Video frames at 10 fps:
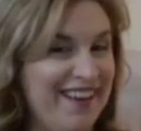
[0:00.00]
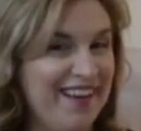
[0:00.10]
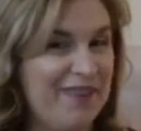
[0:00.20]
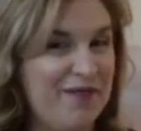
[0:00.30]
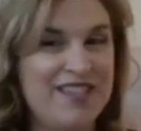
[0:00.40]

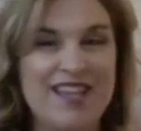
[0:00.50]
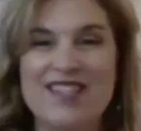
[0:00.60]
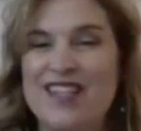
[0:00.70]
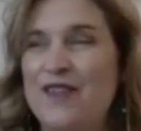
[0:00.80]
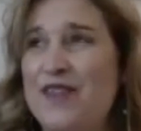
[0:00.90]
If
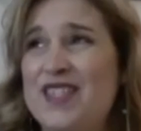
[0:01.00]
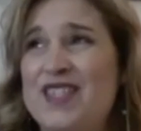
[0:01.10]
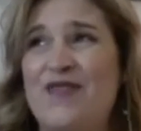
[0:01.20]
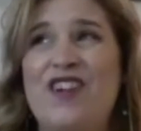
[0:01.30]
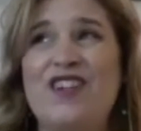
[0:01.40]

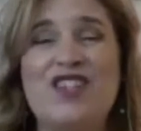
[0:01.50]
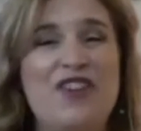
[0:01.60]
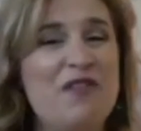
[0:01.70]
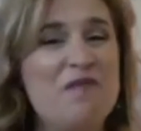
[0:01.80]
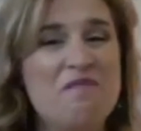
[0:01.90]
it's
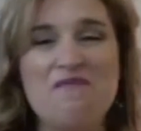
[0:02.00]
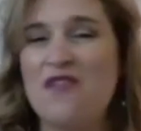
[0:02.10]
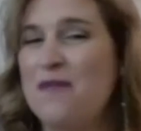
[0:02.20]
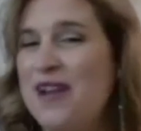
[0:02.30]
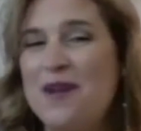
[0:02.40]
functional
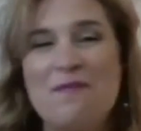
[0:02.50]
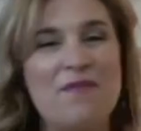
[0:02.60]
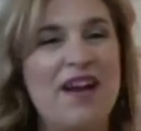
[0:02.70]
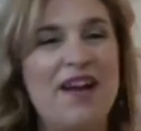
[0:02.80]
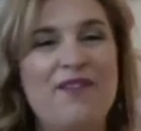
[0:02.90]
for me,
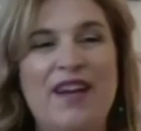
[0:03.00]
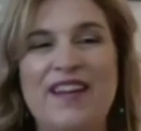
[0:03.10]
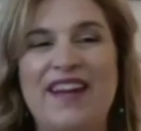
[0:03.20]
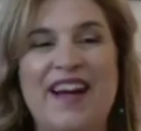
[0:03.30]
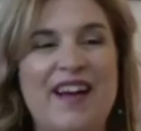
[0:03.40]
I've done
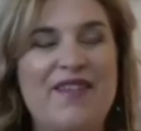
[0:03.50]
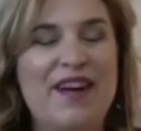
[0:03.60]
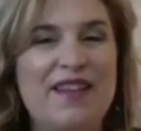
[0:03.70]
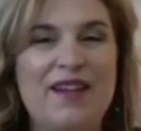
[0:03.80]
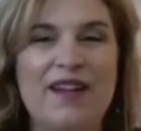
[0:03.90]
that. I've
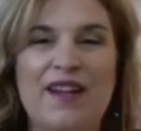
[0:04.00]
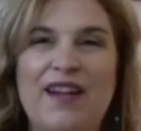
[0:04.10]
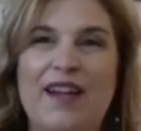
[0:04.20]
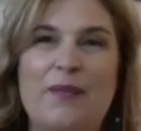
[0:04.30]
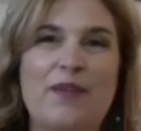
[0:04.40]
had the
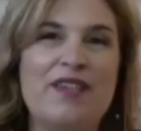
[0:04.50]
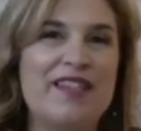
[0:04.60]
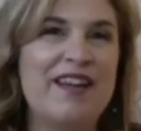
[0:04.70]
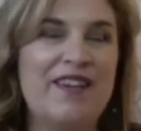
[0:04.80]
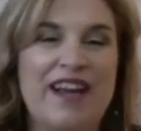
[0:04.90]
like
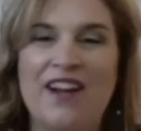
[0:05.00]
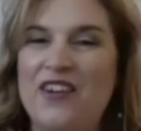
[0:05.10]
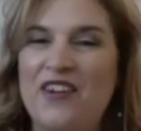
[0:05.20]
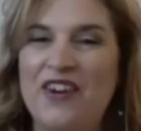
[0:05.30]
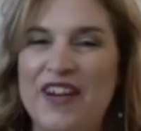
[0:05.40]
printed out
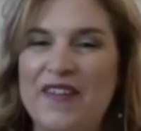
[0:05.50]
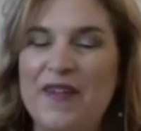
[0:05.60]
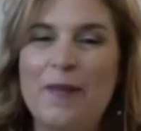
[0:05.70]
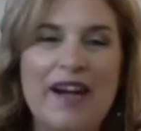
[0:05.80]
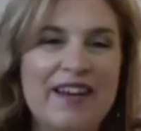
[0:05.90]
calendar in
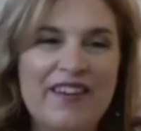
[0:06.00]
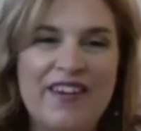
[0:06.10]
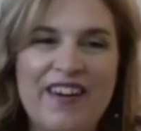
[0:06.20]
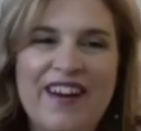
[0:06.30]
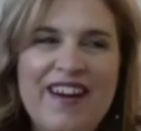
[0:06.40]
the
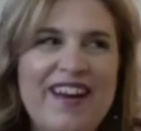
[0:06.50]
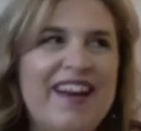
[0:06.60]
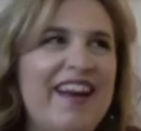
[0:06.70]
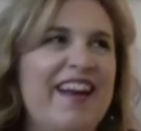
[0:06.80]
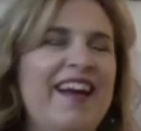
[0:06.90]
binder,
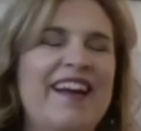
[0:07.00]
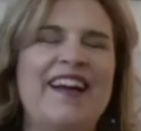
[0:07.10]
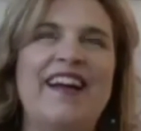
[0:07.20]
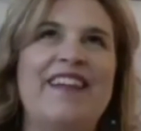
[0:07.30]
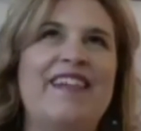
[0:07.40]
and heck,
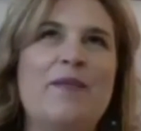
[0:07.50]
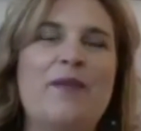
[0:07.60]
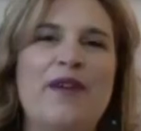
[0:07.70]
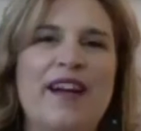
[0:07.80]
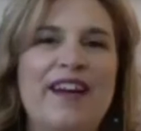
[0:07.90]
at that
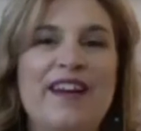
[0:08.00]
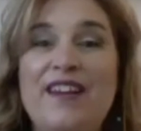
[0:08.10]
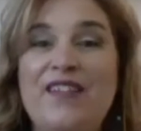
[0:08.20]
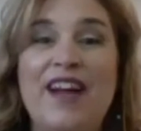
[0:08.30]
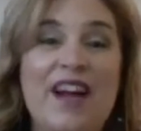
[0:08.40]
point, I didn't
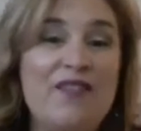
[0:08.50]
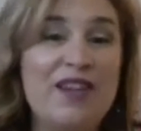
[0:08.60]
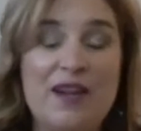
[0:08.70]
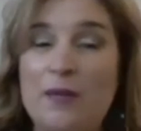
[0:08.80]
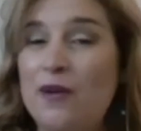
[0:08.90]
even have
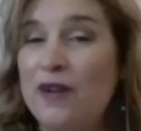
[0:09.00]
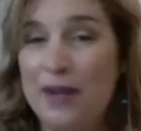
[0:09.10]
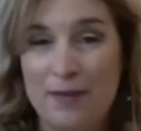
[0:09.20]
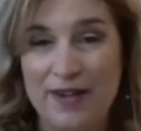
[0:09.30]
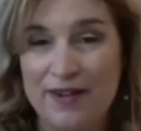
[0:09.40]
it in a pretty
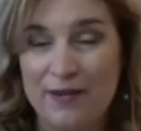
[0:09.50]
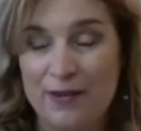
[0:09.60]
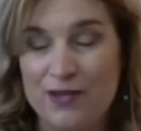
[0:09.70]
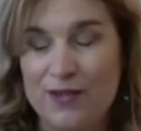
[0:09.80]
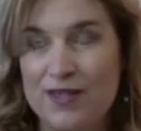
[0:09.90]
binder,
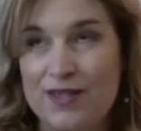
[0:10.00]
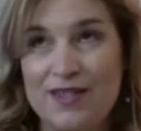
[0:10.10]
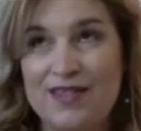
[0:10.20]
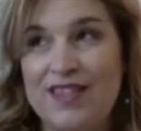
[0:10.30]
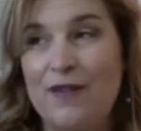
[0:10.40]
which was
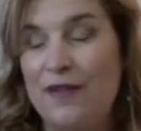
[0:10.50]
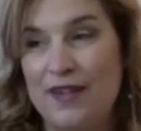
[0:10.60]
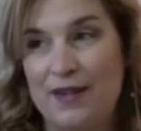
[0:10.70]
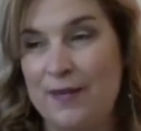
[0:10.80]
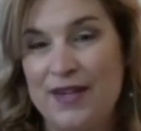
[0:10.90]

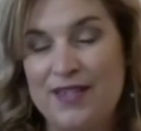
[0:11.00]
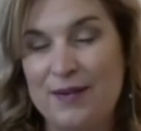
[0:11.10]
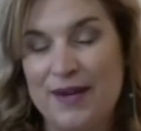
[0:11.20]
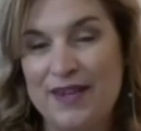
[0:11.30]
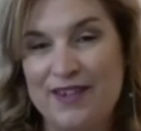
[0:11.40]
definitely to
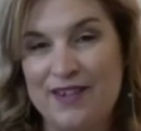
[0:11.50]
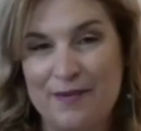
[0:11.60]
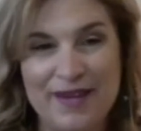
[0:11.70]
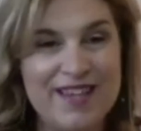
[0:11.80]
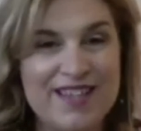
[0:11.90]
my
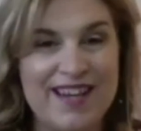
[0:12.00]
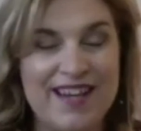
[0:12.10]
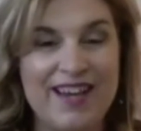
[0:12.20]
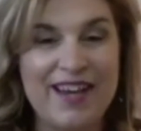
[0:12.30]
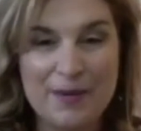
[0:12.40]
detriment, because I
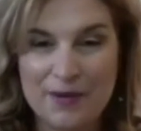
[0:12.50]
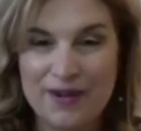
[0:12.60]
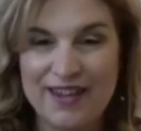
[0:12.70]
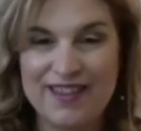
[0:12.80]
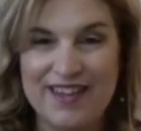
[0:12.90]
like
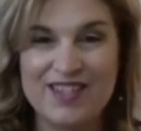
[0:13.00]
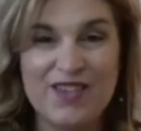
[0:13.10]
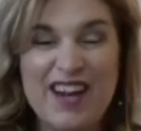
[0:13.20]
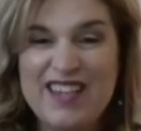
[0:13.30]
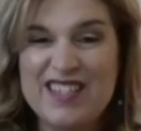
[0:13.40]
pretty things.
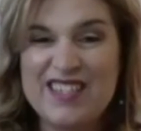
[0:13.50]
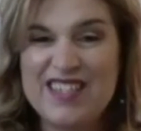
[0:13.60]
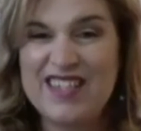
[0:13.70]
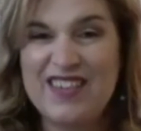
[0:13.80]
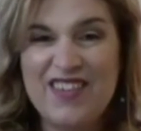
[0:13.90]
So I just
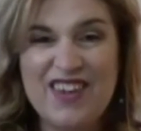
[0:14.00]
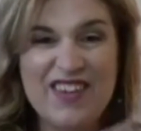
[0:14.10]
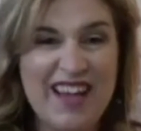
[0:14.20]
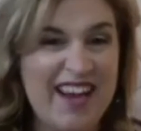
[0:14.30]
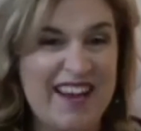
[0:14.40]
didn't even
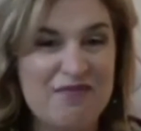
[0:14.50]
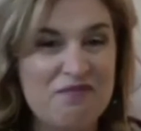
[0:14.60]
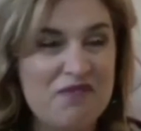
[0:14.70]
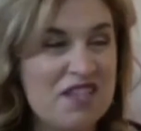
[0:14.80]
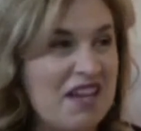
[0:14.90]
look at it.
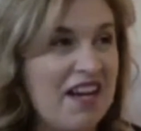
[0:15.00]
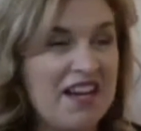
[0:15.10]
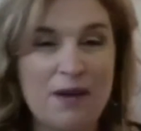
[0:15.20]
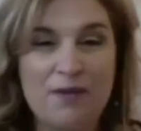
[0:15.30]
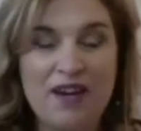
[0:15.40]
Just kind of
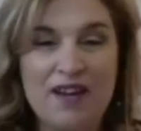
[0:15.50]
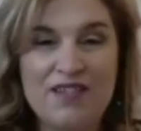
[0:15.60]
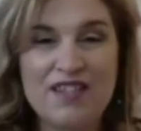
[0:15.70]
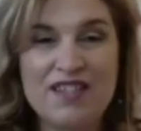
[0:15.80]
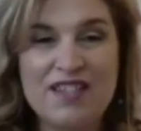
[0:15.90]
kept it off
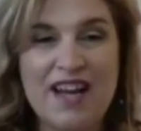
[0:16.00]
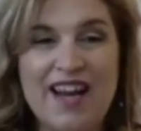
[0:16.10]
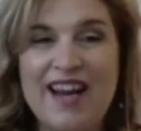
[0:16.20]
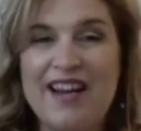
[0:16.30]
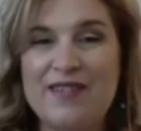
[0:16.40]
to the
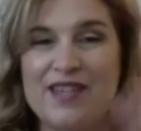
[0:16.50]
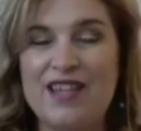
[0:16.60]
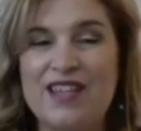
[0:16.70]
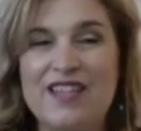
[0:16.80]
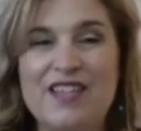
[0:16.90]
side. It was
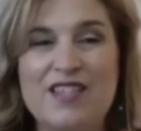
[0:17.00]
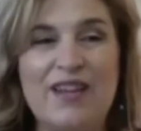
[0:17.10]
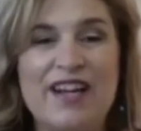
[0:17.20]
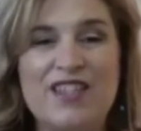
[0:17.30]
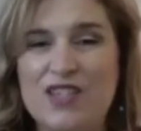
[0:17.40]
ugly, so
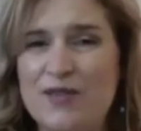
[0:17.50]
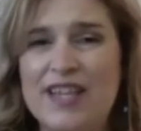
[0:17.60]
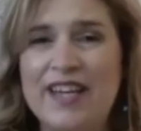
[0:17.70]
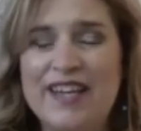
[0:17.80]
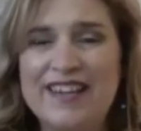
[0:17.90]
it actually was
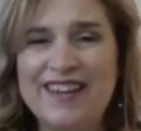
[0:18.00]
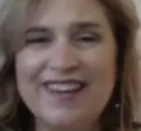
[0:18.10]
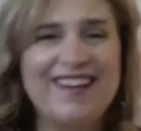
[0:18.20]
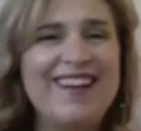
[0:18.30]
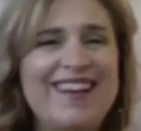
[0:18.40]
hidden.
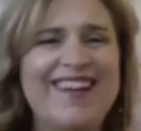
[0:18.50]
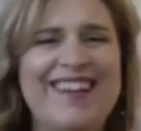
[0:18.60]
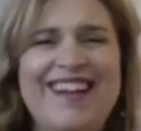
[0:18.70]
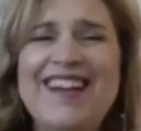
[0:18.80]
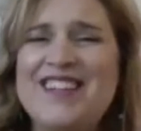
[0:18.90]

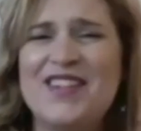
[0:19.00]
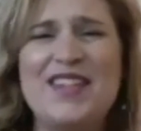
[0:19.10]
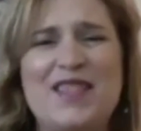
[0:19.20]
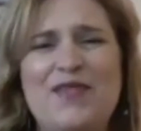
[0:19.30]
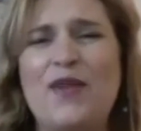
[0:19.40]
So
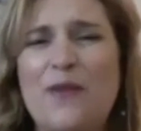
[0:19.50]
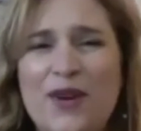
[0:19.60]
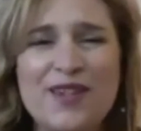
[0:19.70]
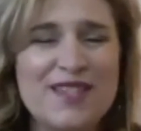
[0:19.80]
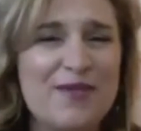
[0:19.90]
that's even
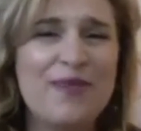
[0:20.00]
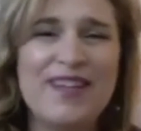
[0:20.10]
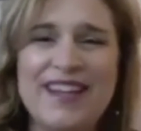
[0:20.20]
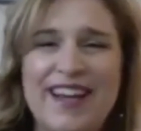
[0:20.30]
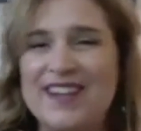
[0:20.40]
worse,
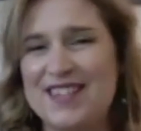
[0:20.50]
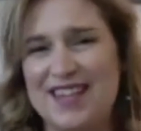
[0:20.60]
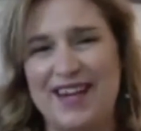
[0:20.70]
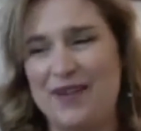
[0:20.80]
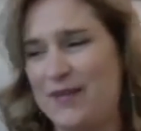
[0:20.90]
really out of
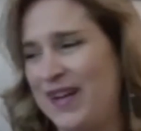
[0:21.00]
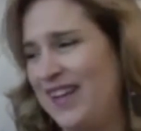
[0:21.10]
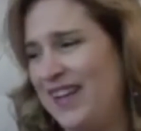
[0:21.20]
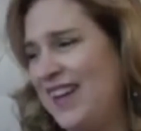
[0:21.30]
sight, out of mind.